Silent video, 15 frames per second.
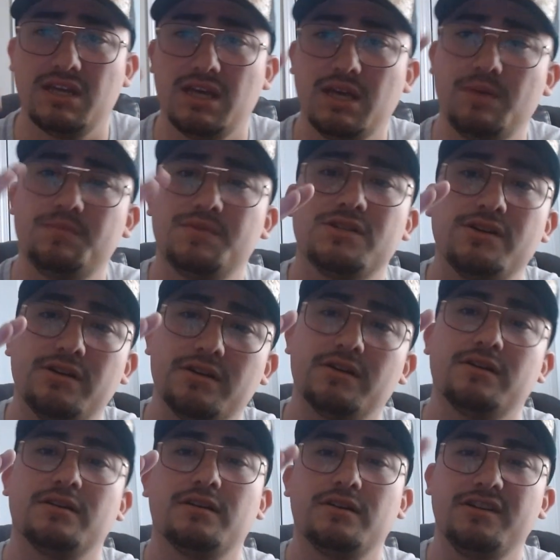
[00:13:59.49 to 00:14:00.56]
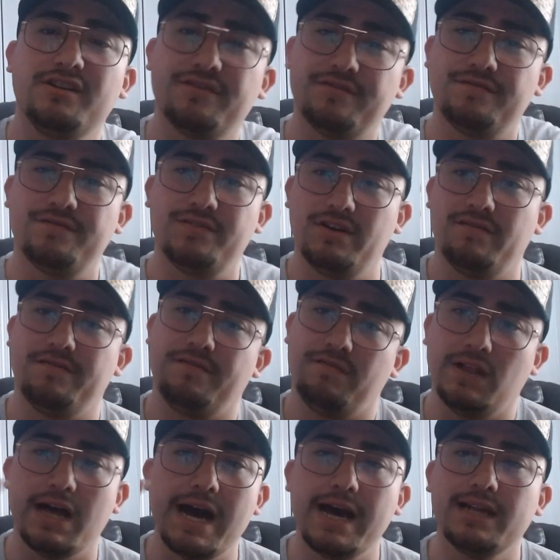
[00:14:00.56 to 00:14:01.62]
keeps your foot
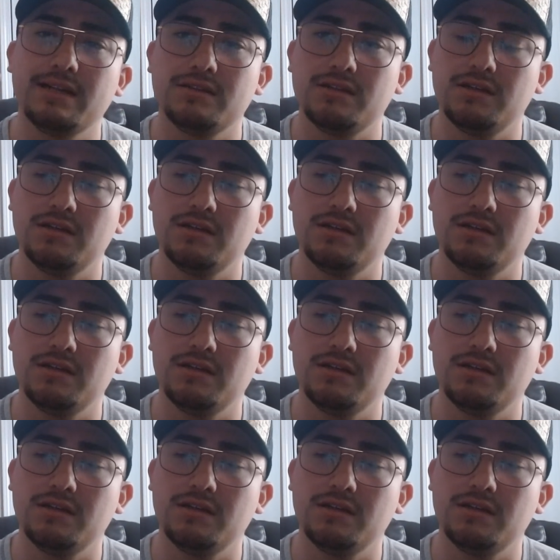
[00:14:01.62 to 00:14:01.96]
flat,